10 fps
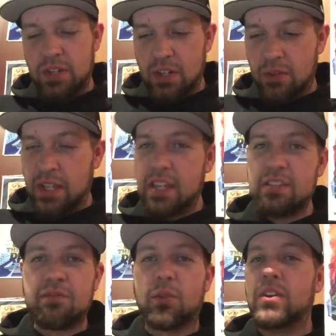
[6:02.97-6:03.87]
you know,
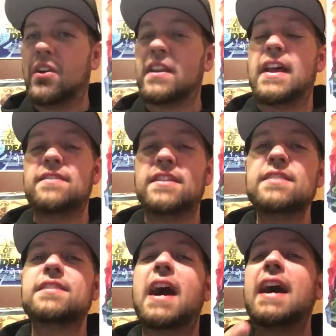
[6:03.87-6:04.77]
Keith Fort and all that.
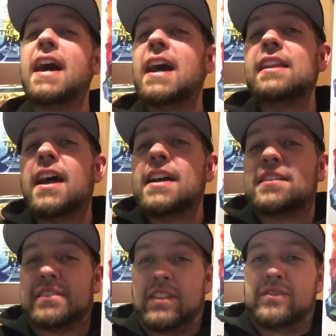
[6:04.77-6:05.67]
I
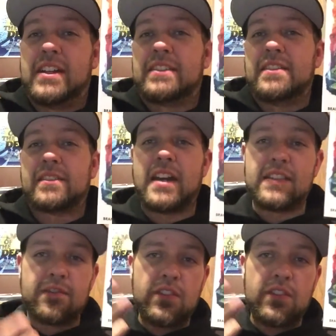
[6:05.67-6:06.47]
like stuff like this, guys.